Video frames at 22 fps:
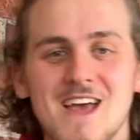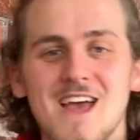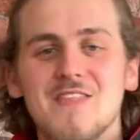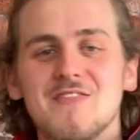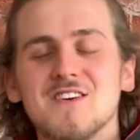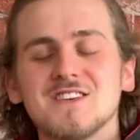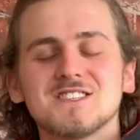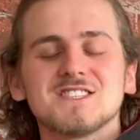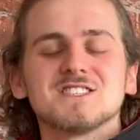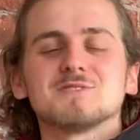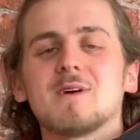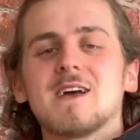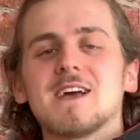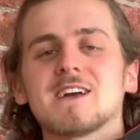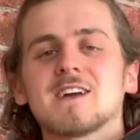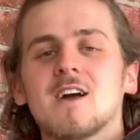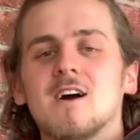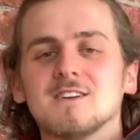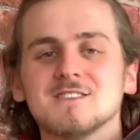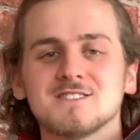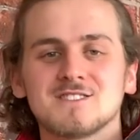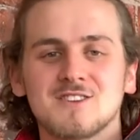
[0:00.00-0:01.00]
This is where
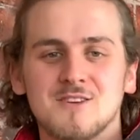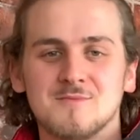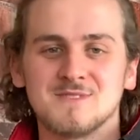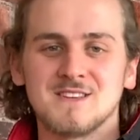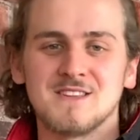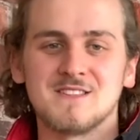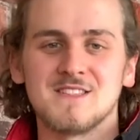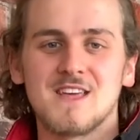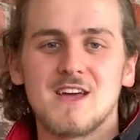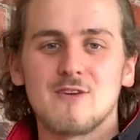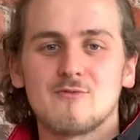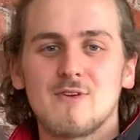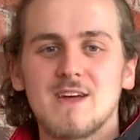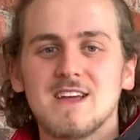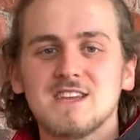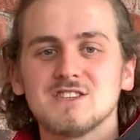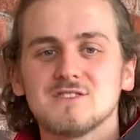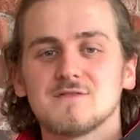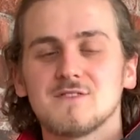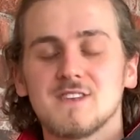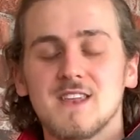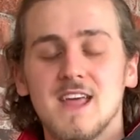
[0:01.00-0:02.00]
Keis comes in. Their
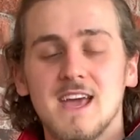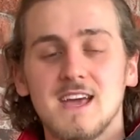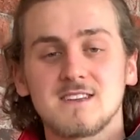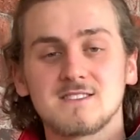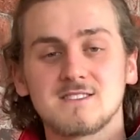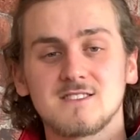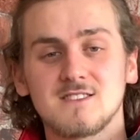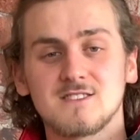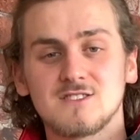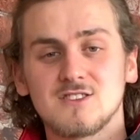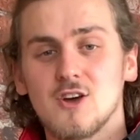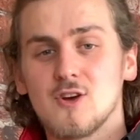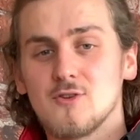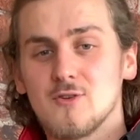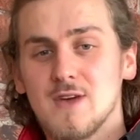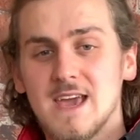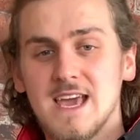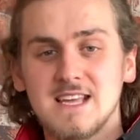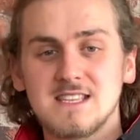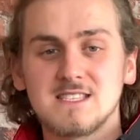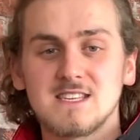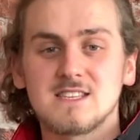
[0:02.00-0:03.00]
range of neck to toe
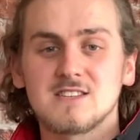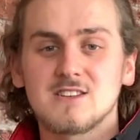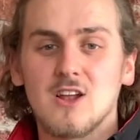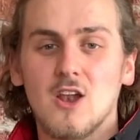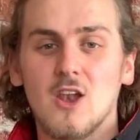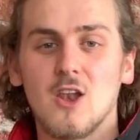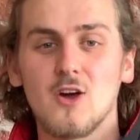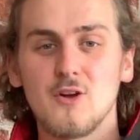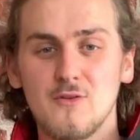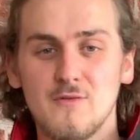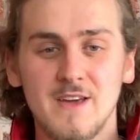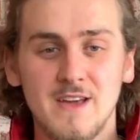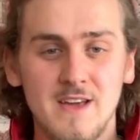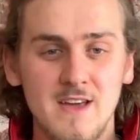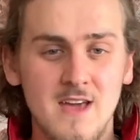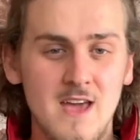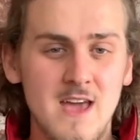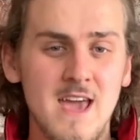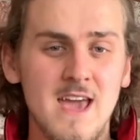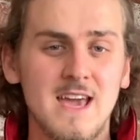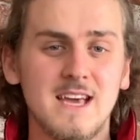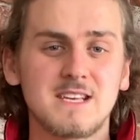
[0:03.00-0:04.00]
heated clothing
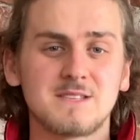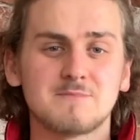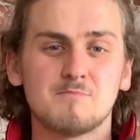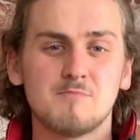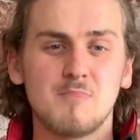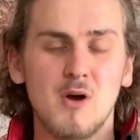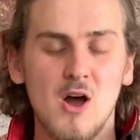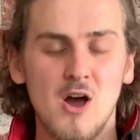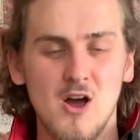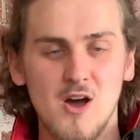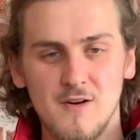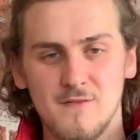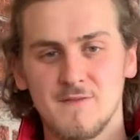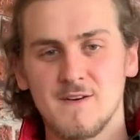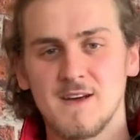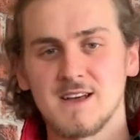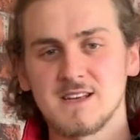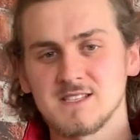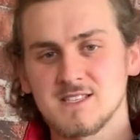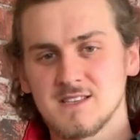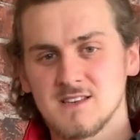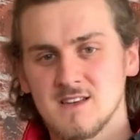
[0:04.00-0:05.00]
is
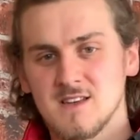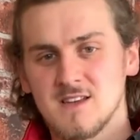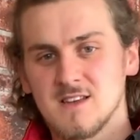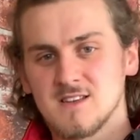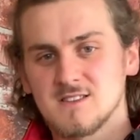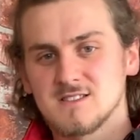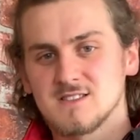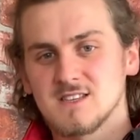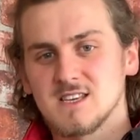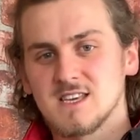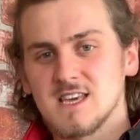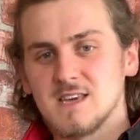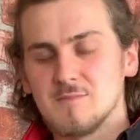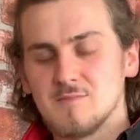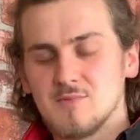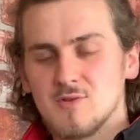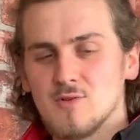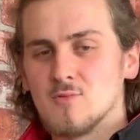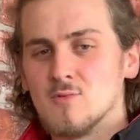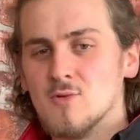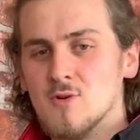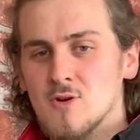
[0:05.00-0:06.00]
perfect to keep
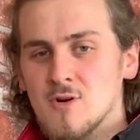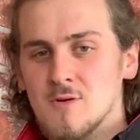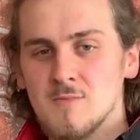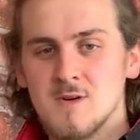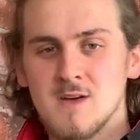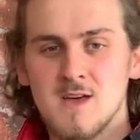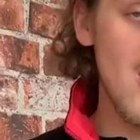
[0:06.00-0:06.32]
you warm.